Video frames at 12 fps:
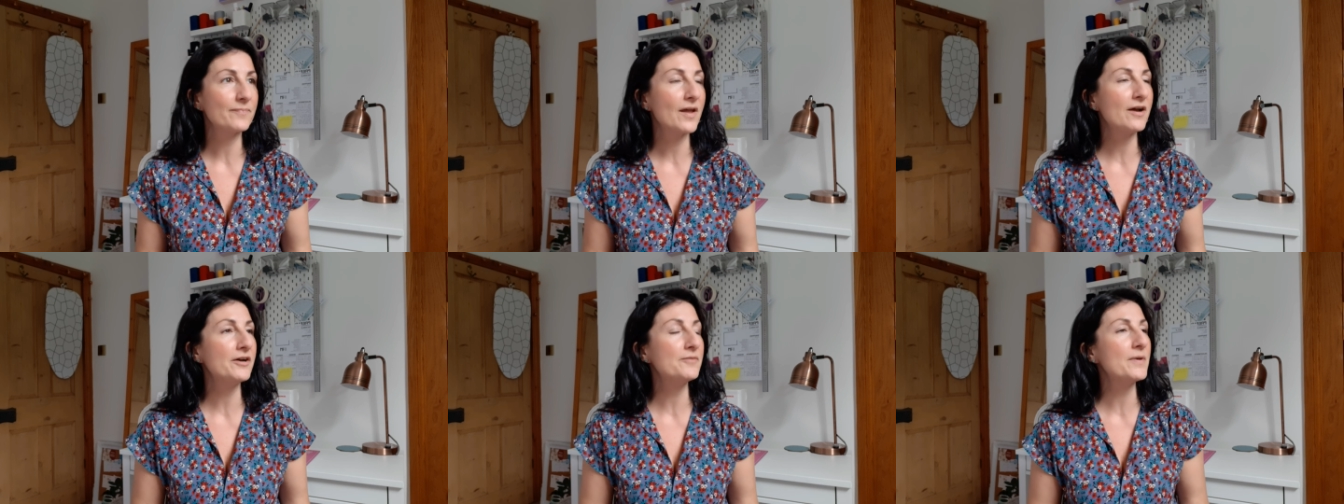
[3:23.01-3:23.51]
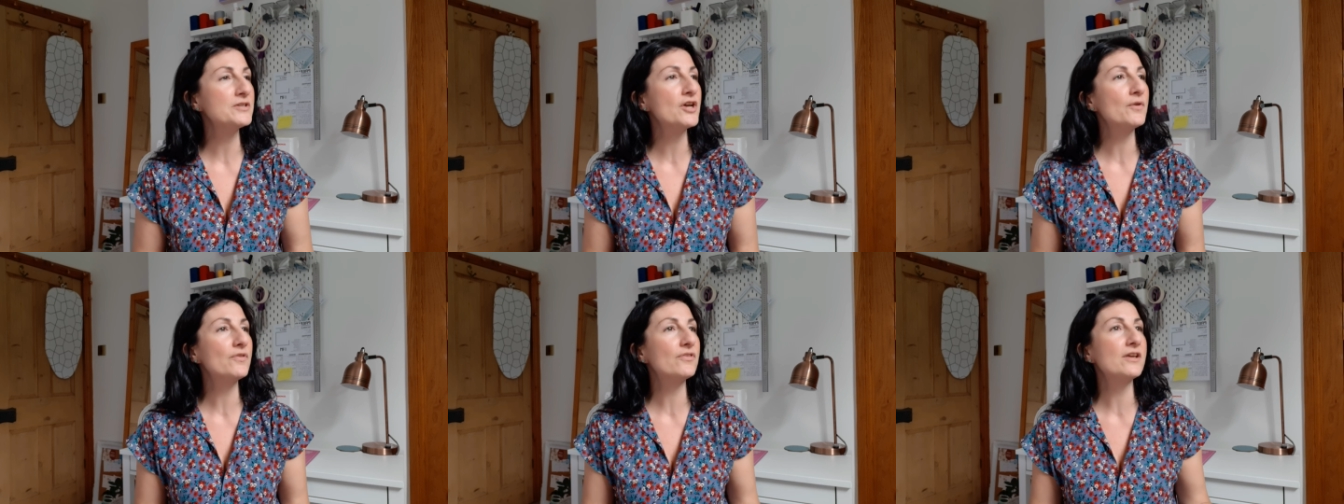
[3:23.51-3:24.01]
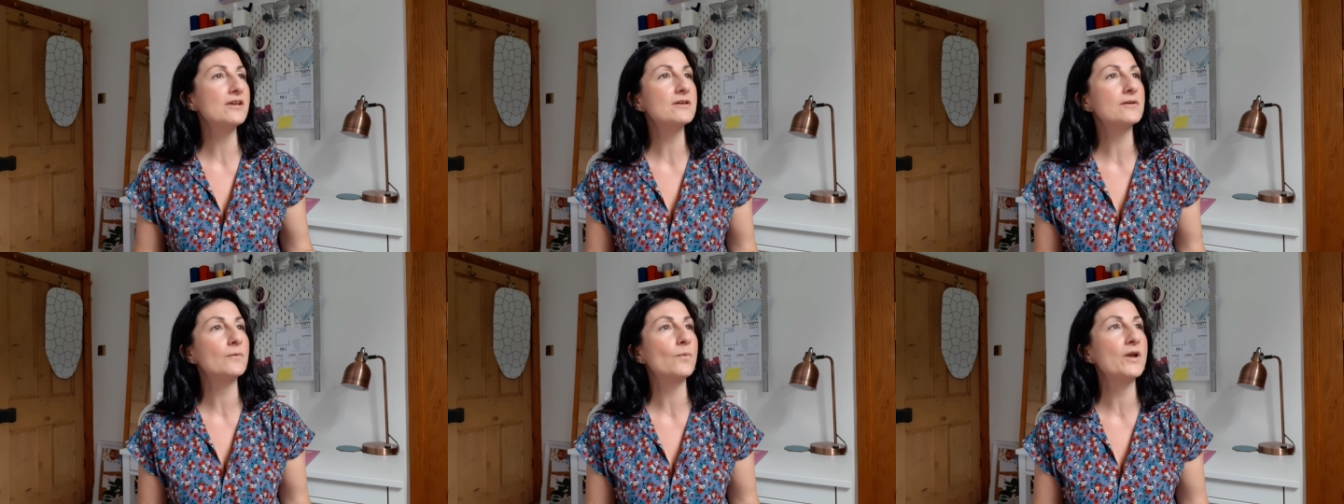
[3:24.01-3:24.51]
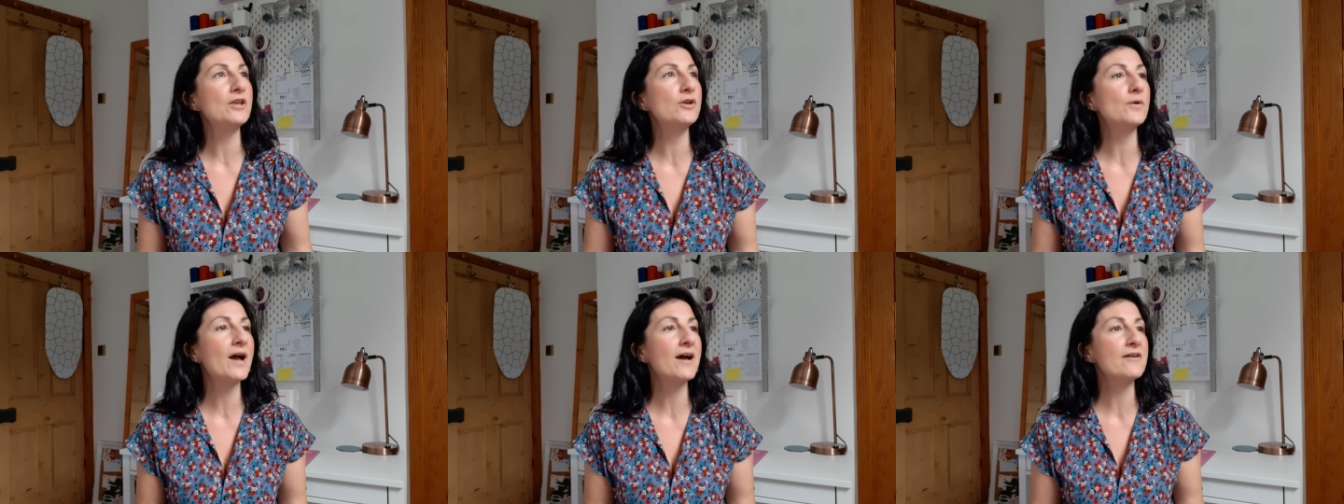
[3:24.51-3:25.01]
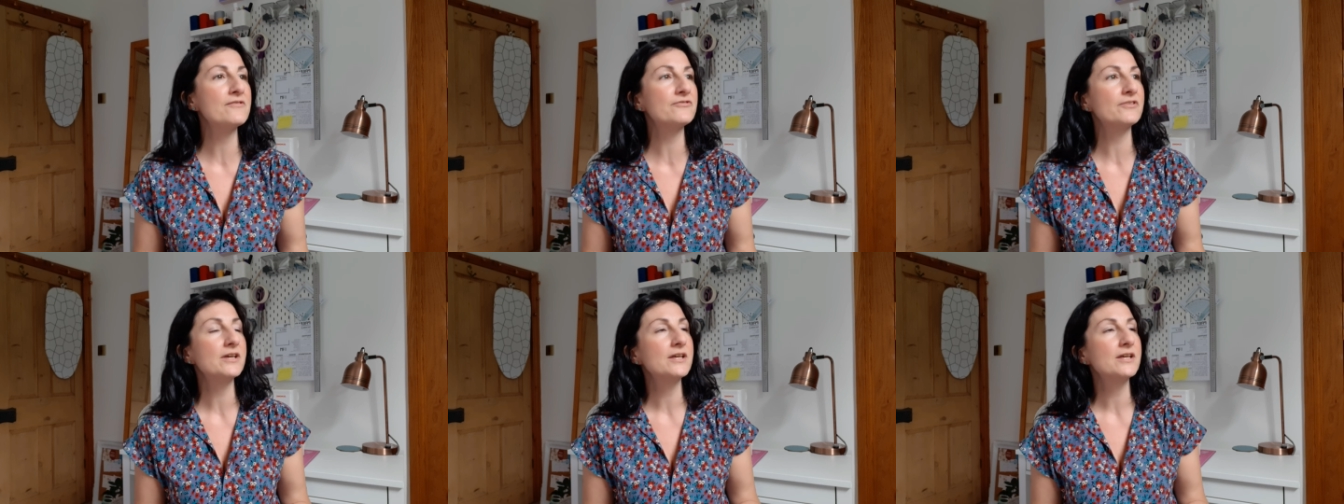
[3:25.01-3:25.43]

I don't think when you have